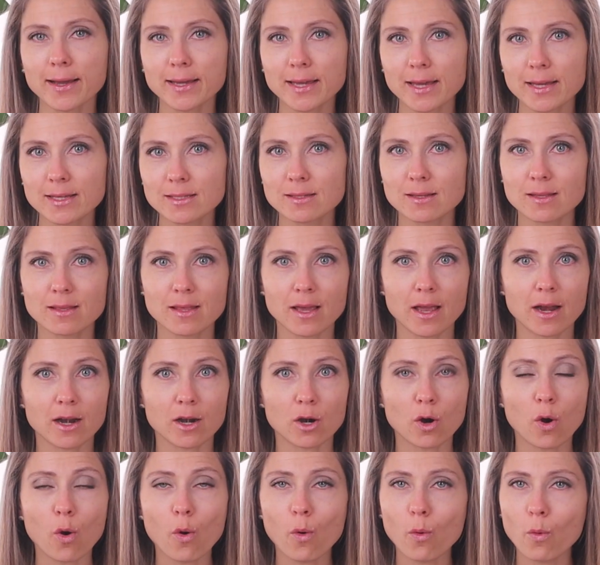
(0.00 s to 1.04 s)
I guess there
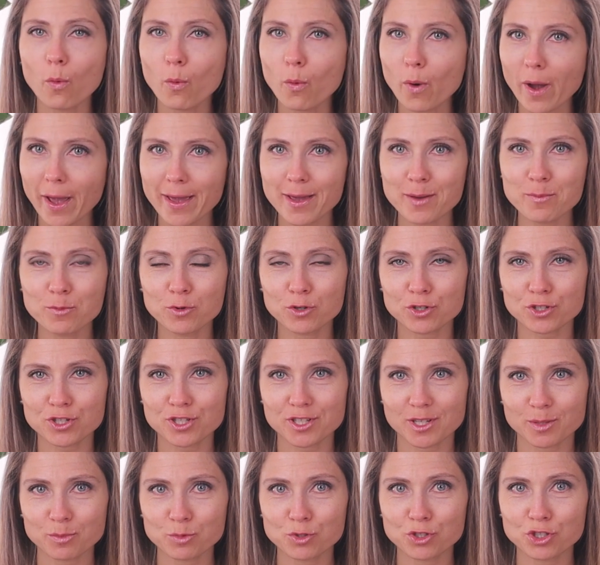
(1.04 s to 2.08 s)
are way more
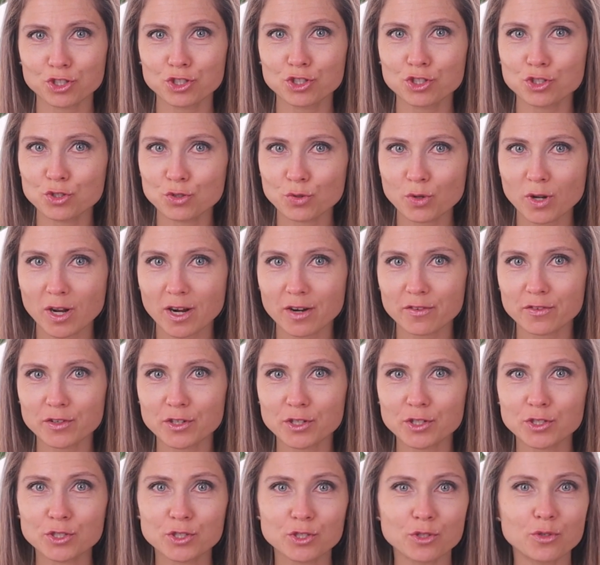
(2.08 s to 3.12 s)
subjects to
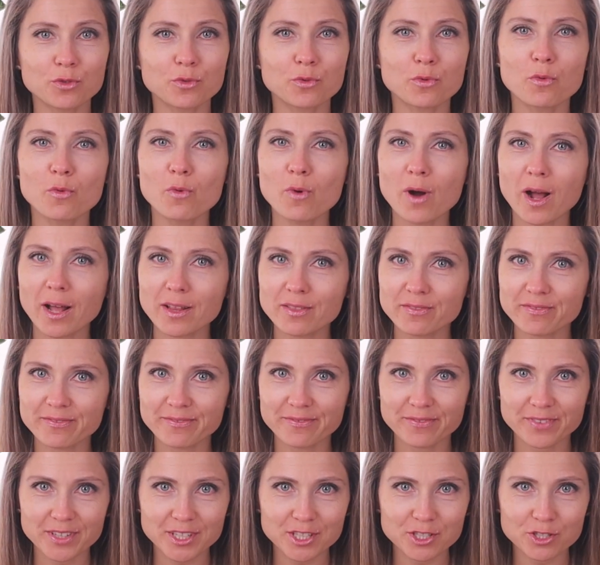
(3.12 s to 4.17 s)
cover, so one
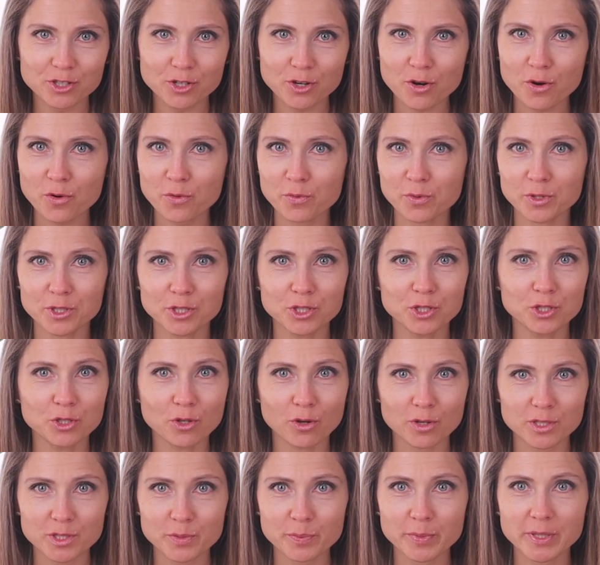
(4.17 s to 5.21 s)
video will
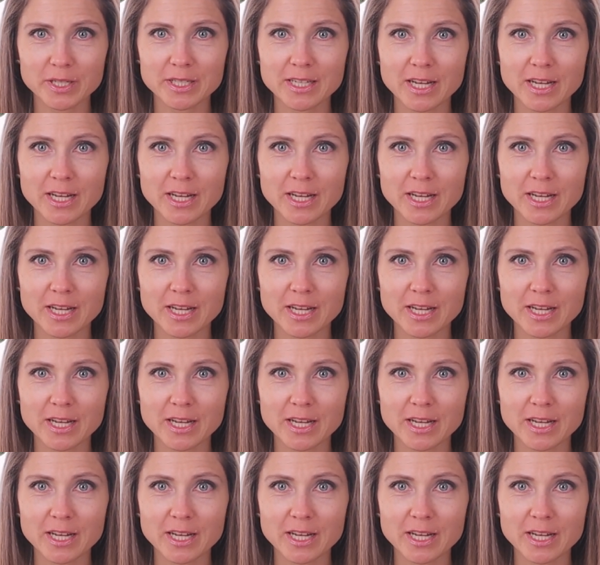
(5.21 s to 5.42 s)
not be